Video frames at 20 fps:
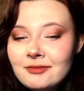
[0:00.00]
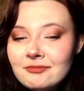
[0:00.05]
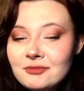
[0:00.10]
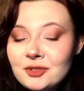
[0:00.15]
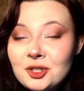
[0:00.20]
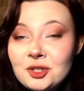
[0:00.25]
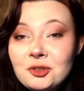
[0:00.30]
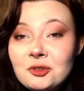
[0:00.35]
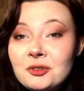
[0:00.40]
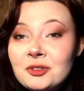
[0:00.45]

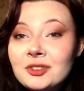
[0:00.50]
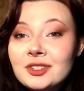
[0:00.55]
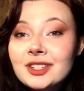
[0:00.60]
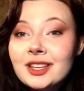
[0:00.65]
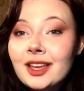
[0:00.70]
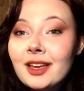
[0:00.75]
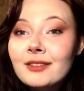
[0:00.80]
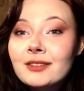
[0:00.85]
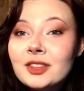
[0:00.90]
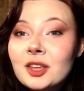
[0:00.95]
students
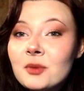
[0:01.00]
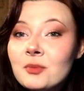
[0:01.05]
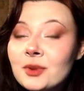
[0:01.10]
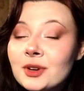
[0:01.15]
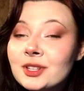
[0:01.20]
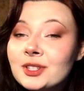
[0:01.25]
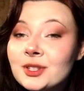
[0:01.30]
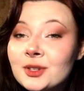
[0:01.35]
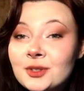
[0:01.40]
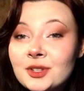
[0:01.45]
have the
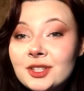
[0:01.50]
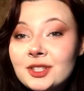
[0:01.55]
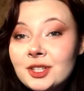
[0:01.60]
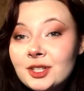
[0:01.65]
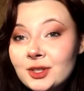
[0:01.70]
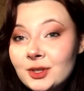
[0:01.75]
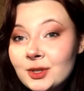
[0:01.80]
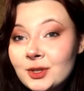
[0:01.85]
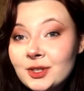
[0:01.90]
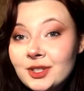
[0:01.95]

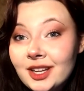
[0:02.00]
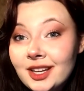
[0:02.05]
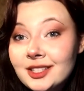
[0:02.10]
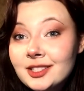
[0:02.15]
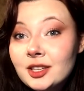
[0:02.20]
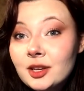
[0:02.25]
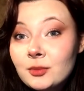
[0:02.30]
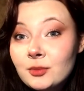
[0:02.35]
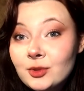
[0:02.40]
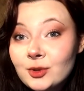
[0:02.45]
opportunity to
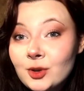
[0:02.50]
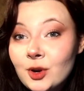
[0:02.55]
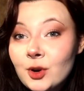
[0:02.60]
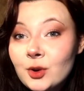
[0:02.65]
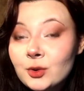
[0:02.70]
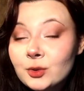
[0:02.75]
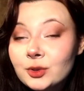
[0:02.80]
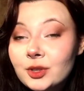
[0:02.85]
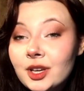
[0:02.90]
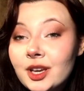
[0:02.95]
study
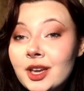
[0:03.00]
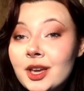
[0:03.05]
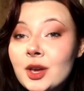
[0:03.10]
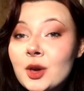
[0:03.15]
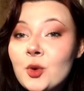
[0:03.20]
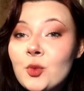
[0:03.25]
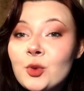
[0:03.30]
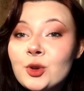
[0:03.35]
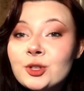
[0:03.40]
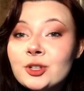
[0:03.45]
abroad,
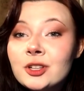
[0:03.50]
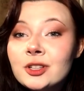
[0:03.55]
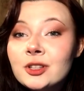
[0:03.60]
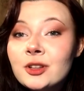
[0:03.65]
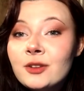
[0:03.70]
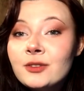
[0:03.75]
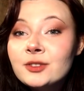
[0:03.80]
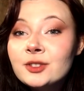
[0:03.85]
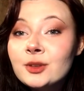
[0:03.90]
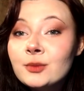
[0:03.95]
which
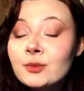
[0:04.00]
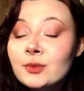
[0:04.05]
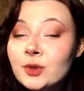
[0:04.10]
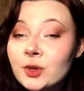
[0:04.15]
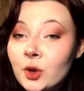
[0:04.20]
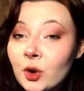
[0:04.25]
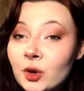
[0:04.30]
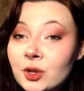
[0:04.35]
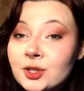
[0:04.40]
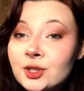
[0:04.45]
allows them
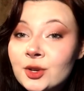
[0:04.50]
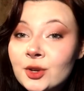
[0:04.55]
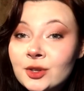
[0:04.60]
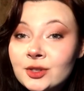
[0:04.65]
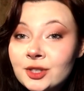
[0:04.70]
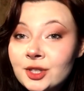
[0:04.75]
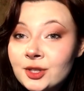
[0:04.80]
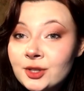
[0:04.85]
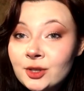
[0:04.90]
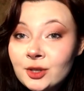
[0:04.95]
not
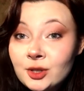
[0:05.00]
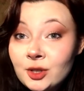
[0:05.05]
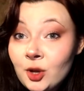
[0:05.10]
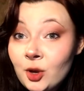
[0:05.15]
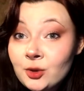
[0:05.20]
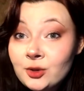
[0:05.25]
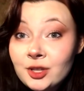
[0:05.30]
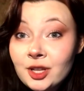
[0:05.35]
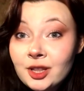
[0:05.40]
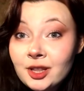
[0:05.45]
only to
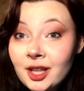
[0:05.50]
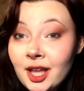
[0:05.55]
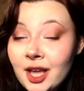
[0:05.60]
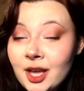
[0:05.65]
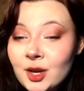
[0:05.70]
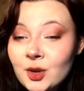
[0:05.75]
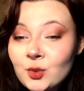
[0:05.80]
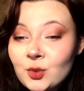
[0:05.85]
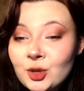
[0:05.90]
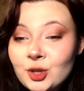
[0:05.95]
learn the
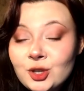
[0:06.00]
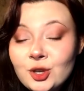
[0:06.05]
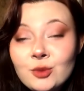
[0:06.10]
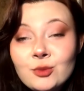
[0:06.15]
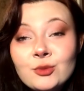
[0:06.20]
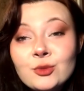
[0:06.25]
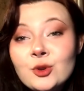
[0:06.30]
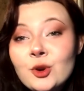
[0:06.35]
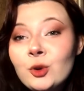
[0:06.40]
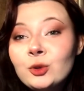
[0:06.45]
language
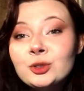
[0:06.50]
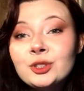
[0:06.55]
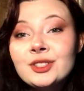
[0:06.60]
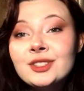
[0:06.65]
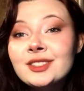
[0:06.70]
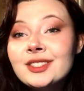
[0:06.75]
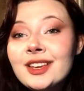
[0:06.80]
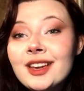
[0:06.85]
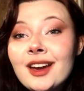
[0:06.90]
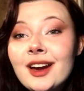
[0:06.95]
and
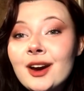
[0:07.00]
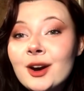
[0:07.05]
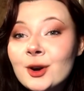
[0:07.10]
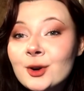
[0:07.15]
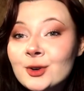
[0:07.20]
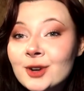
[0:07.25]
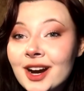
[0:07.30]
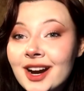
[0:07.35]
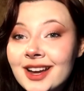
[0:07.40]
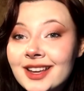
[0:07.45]
broaden their
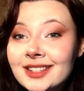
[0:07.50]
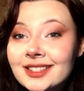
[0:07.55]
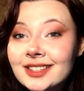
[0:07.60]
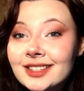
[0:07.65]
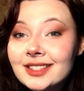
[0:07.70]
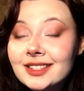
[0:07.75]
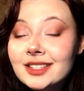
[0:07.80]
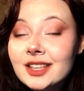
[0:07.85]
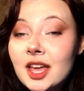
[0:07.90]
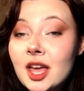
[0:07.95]

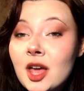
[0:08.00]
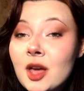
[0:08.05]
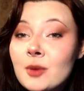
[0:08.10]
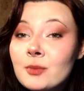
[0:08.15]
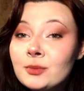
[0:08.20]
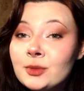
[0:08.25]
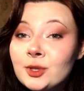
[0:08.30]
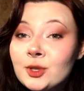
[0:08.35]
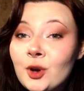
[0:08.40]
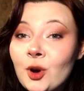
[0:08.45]
horizons,
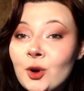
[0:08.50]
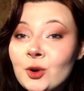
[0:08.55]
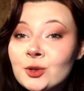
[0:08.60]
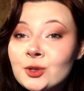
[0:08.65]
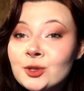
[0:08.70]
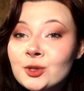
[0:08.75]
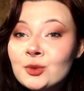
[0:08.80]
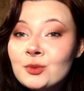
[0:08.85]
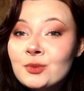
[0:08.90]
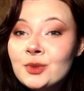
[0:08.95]
but
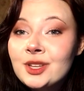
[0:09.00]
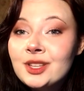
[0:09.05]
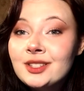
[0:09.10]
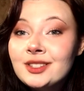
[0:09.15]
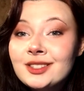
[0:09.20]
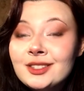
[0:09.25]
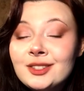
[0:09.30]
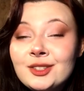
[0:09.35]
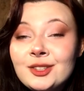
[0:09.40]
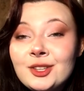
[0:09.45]
also
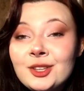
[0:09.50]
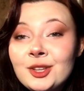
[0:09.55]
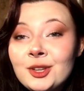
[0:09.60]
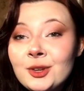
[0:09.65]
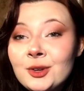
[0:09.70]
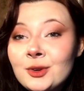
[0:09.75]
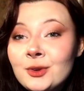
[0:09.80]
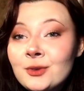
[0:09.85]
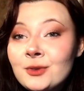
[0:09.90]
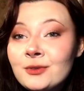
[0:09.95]
meet
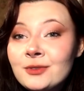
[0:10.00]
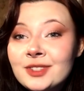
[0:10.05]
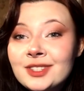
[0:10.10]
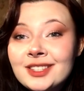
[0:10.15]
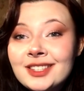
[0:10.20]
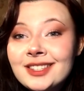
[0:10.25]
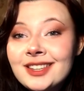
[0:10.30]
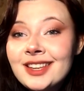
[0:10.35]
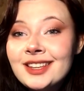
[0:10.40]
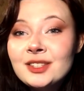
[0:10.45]
new
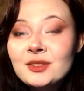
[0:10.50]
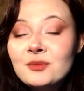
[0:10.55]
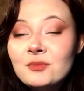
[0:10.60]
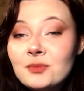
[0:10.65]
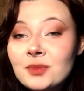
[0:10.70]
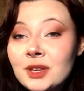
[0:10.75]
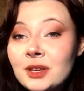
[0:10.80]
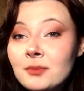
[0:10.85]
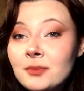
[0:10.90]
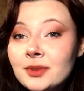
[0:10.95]

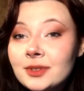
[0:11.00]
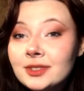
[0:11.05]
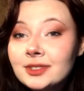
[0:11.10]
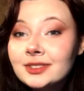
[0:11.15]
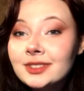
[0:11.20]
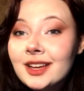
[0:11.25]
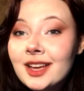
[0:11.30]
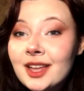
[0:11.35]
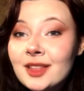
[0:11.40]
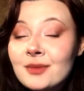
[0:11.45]
fascinating people
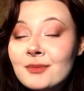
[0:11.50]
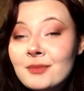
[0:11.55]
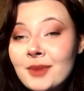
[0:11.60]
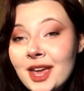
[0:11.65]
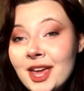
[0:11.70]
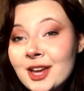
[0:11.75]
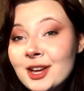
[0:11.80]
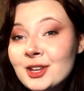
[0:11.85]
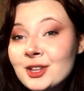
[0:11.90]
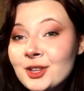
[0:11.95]
and
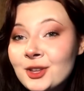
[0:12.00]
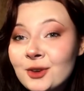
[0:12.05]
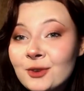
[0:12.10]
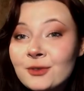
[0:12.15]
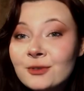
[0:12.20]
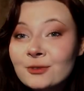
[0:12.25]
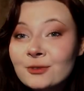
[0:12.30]
make new